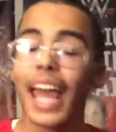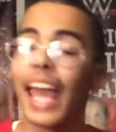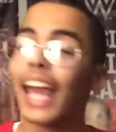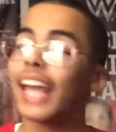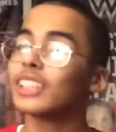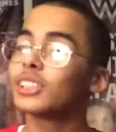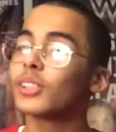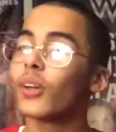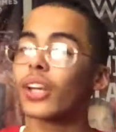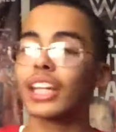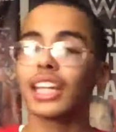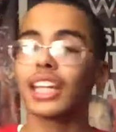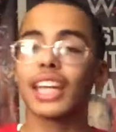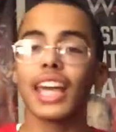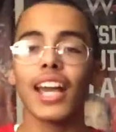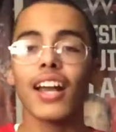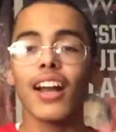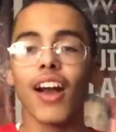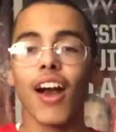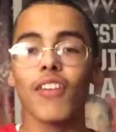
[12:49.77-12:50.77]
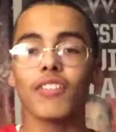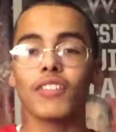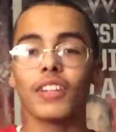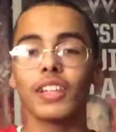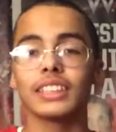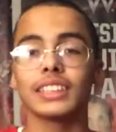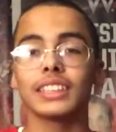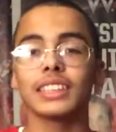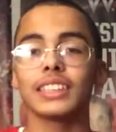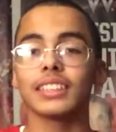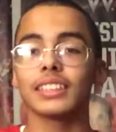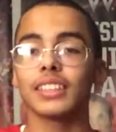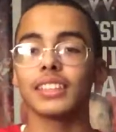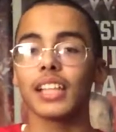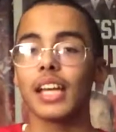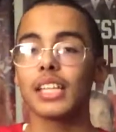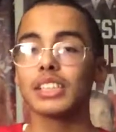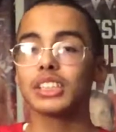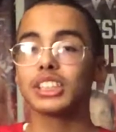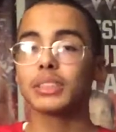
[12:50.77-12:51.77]
It's going to kick off on
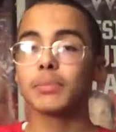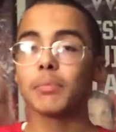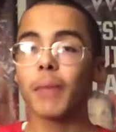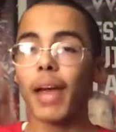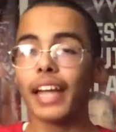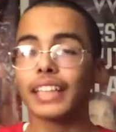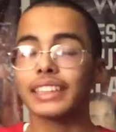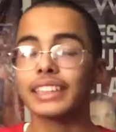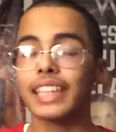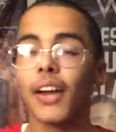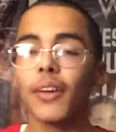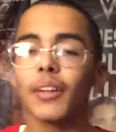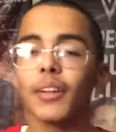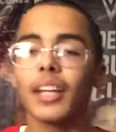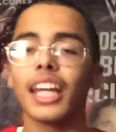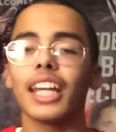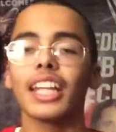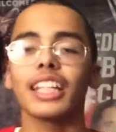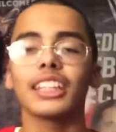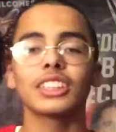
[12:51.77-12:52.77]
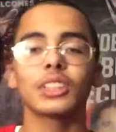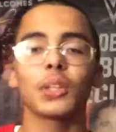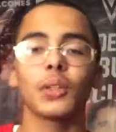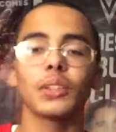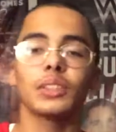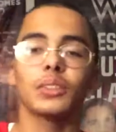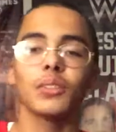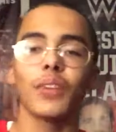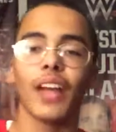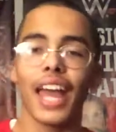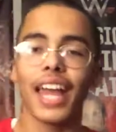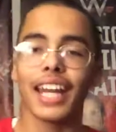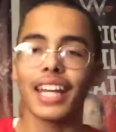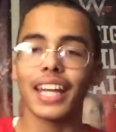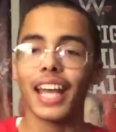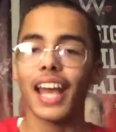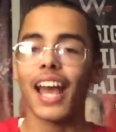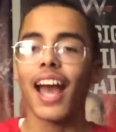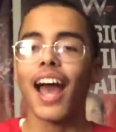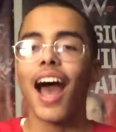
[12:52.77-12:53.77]
SmackDown, and it is going to
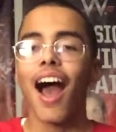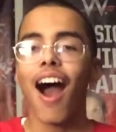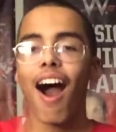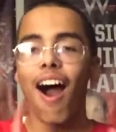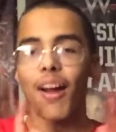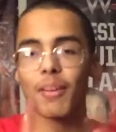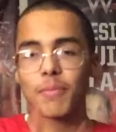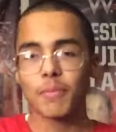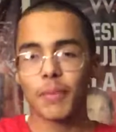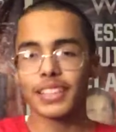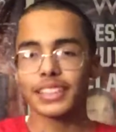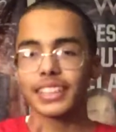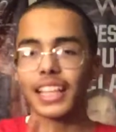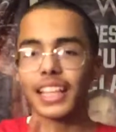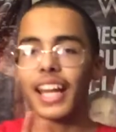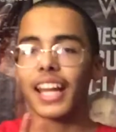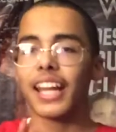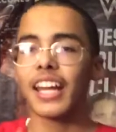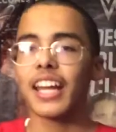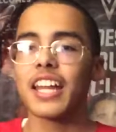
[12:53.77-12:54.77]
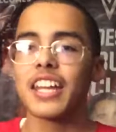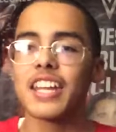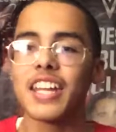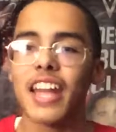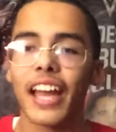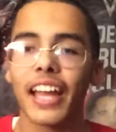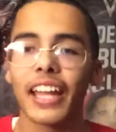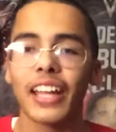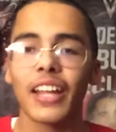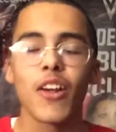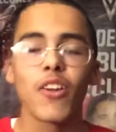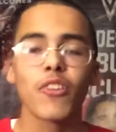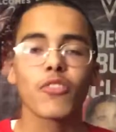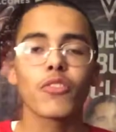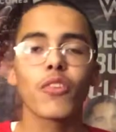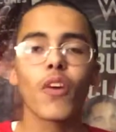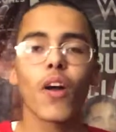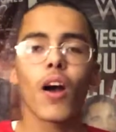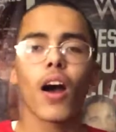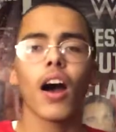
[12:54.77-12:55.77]
end on Monday Night
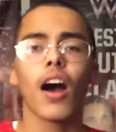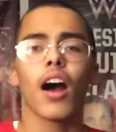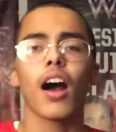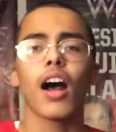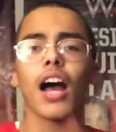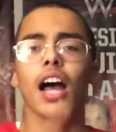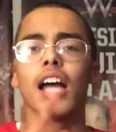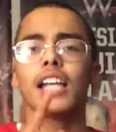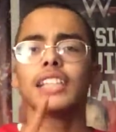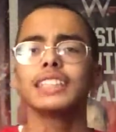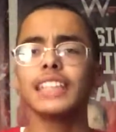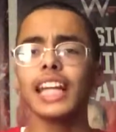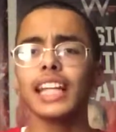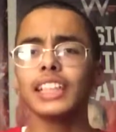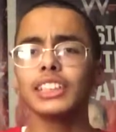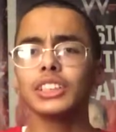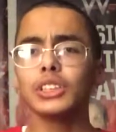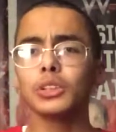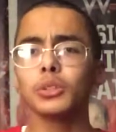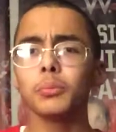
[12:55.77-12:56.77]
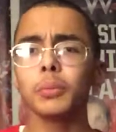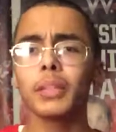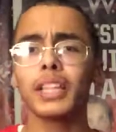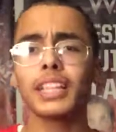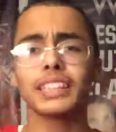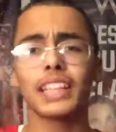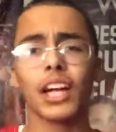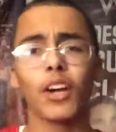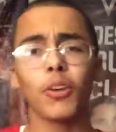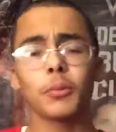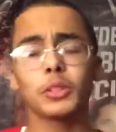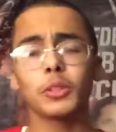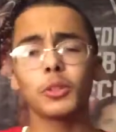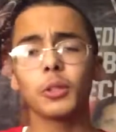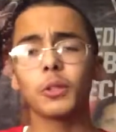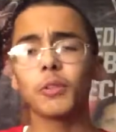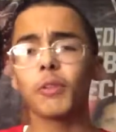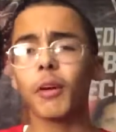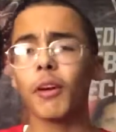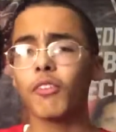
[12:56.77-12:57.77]
Raw. Stay tuned because I will be
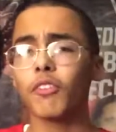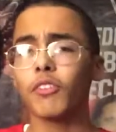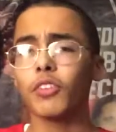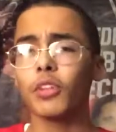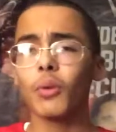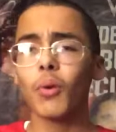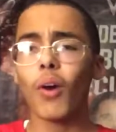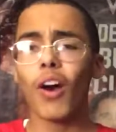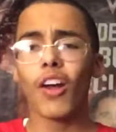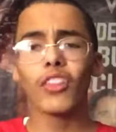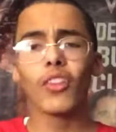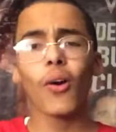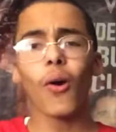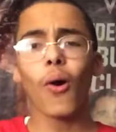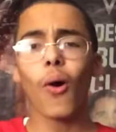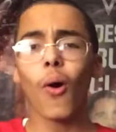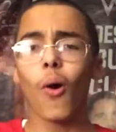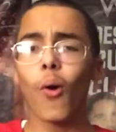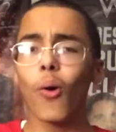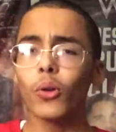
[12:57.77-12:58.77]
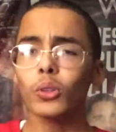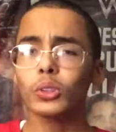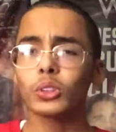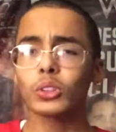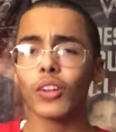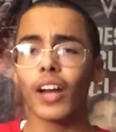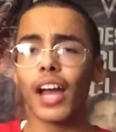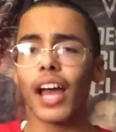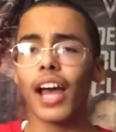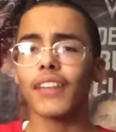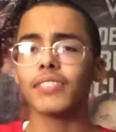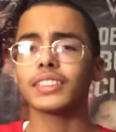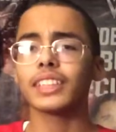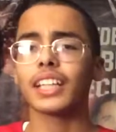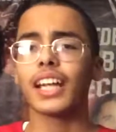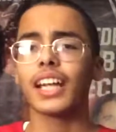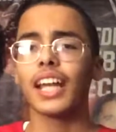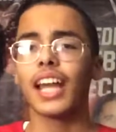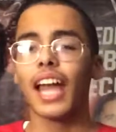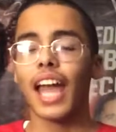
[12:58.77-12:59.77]
doing my review on the whole draft,
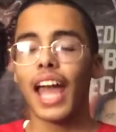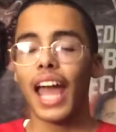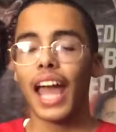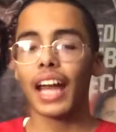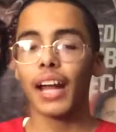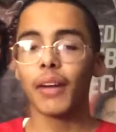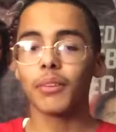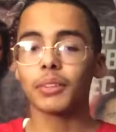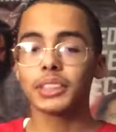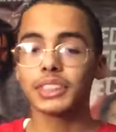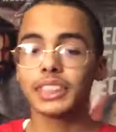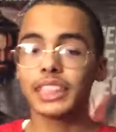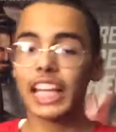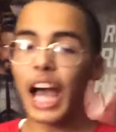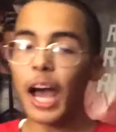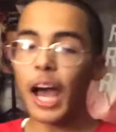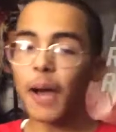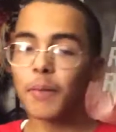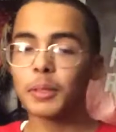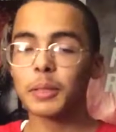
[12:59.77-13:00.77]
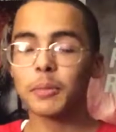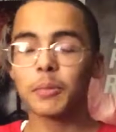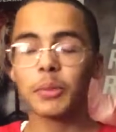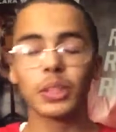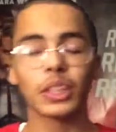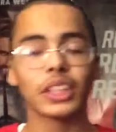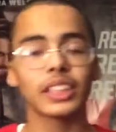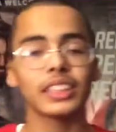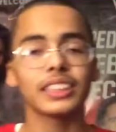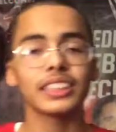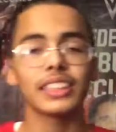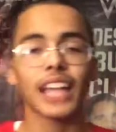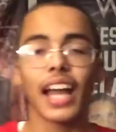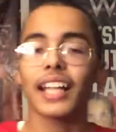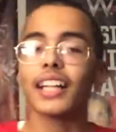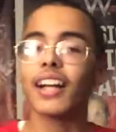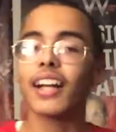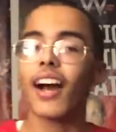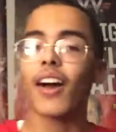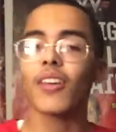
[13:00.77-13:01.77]
and I will see how many predictions I
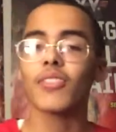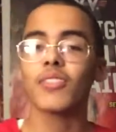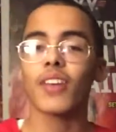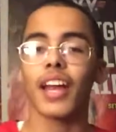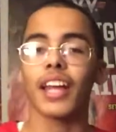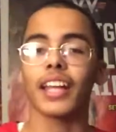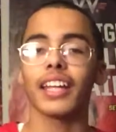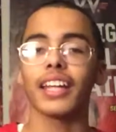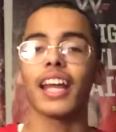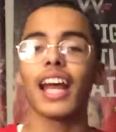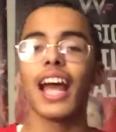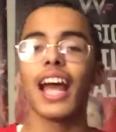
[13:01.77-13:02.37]
got right.